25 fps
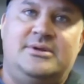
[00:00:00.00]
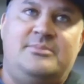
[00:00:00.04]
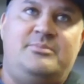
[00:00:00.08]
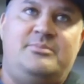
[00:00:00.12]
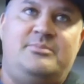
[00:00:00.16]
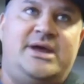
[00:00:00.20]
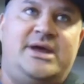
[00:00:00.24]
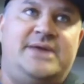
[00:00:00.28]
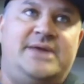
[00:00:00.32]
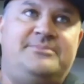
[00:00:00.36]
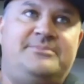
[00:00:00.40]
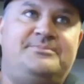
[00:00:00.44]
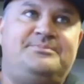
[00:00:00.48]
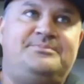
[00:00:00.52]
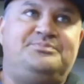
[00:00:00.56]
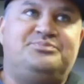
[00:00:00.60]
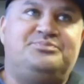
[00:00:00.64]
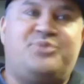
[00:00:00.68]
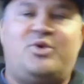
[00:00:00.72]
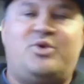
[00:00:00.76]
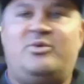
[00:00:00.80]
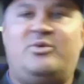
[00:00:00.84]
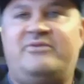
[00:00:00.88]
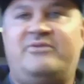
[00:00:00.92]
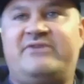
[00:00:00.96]
But
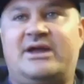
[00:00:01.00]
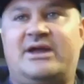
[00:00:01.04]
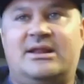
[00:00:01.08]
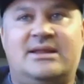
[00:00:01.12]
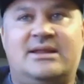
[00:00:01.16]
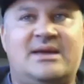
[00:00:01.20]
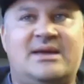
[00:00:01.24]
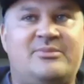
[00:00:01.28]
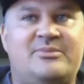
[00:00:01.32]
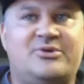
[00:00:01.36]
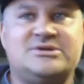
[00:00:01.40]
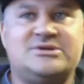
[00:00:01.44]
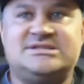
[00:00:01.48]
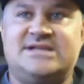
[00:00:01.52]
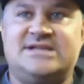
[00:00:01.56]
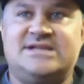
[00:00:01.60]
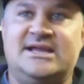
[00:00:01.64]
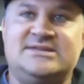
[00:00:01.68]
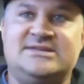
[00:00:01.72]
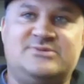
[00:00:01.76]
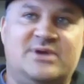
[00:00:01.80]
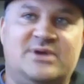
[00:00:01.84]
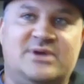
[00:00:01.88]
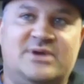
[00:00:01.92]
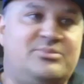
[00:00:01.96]
we've got a lot more
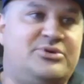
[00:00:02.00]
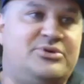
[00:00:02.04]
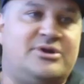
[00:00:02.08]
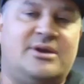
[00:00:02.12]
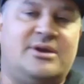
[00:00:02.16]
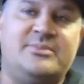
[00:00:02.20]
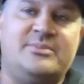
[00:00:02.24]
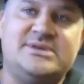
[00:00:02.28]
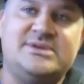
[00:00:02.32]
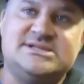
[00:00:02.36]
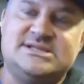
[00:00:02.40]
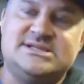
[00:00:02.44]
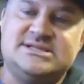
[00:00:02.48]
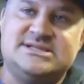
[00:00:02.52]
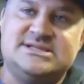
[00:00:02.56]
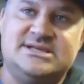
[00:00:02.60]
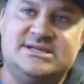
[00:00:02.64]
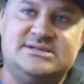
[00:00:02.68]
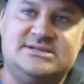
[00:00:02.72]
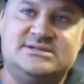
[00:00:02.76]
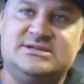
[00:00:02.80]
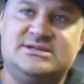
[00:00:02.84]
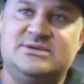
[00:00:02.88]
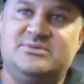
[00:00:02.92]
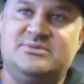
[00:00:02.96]
states we can put our business
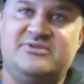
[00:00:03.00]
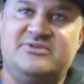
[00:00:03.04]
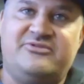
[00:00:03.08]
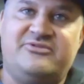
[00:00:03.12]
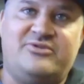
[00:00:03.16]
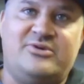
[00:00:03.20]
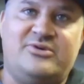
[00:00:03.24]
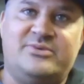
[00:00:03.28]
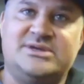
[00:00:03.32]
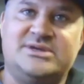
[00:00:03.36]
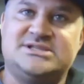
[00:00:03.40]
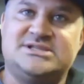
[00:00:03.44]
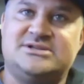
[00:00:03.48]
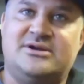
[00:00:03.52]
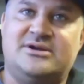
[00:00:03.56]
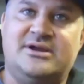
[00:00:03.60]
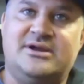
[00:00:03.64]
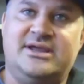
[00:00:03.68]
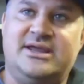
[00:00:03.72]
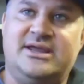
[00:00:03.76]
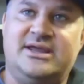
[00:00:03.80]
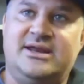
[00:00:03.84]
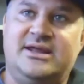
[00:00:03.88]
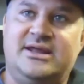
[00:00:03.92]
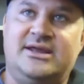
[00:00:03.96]
into before we start
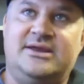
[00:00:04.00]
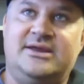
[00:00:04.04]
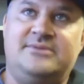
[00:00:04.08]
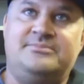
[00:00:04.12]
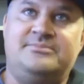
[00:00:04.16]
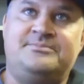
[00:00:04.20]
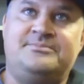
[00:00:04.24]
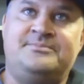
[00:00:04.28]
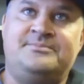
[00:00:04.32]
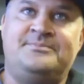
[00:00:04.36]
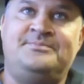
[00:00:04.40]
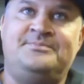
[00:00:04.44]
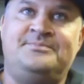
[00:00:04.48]
getting